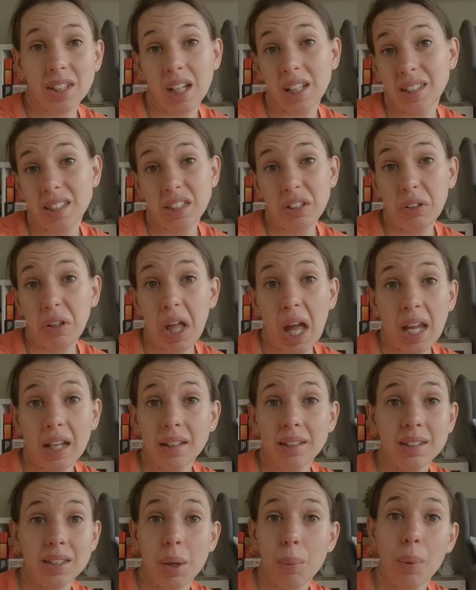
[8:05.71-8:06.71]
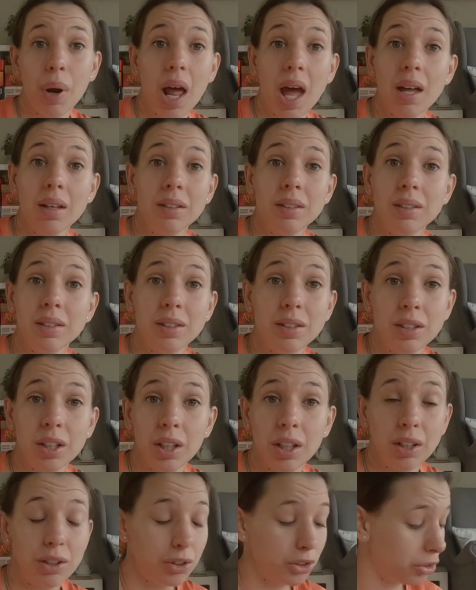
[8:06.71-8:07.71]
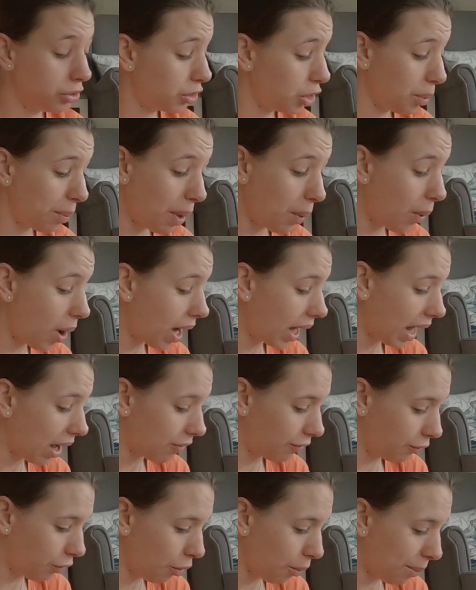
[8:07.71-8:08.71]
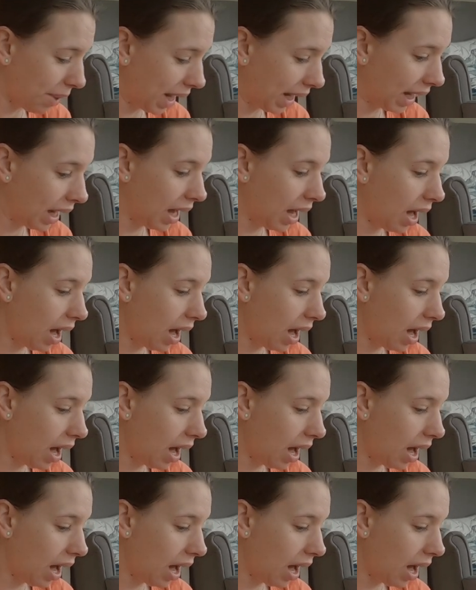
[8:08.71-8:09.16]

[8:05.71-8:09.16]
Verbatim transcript: still like someone else to do my workout for me.